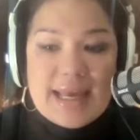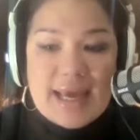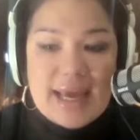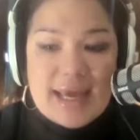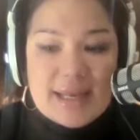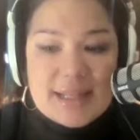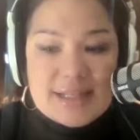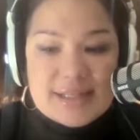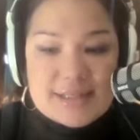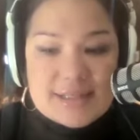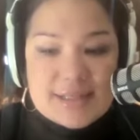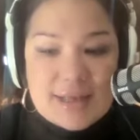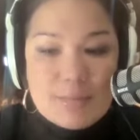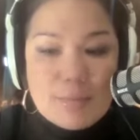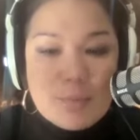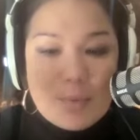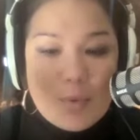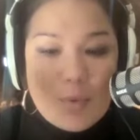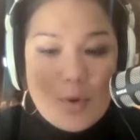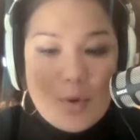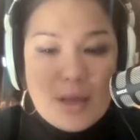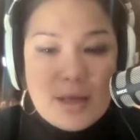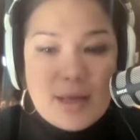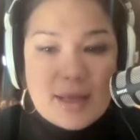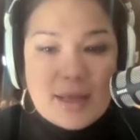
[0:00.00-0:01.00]
And at some
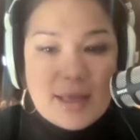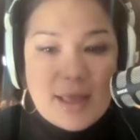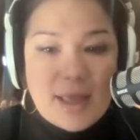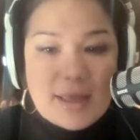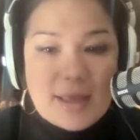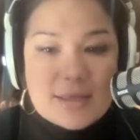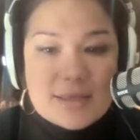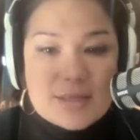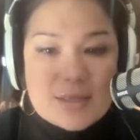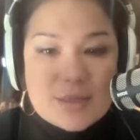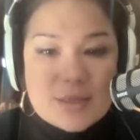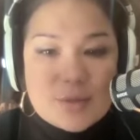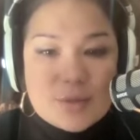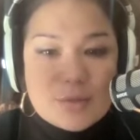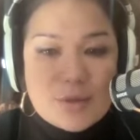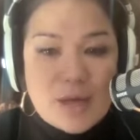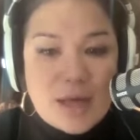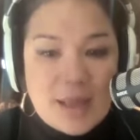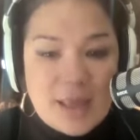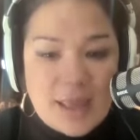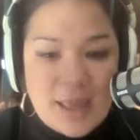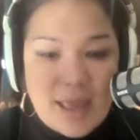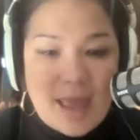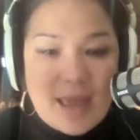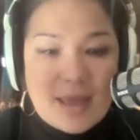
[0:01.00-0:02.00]
point, I got to,
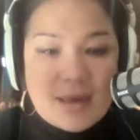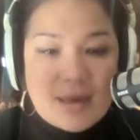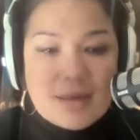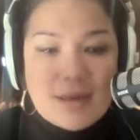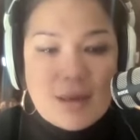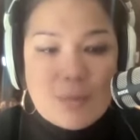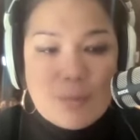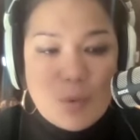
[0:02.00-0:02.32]
again,